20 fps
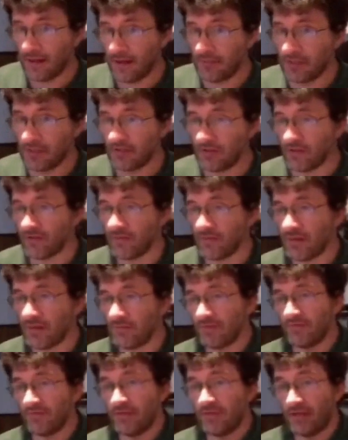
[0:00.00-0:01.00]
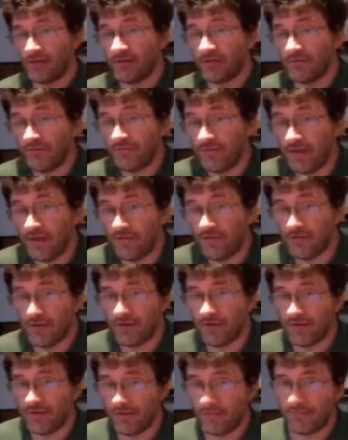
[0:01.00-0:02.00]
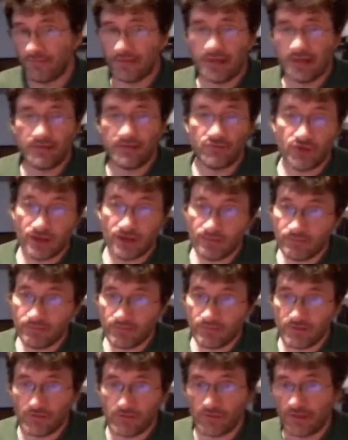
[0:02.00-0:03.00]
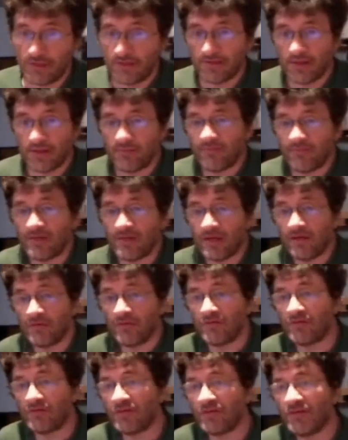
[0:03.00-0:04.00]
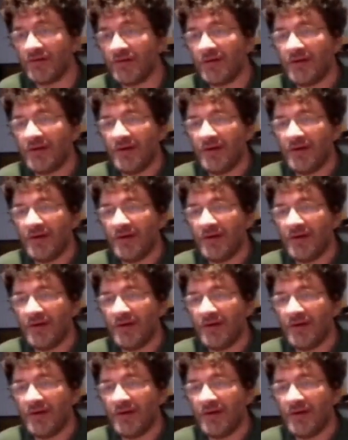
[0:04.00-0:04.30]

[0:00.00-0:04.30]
comment on other people's videos and favorite King James only type videos.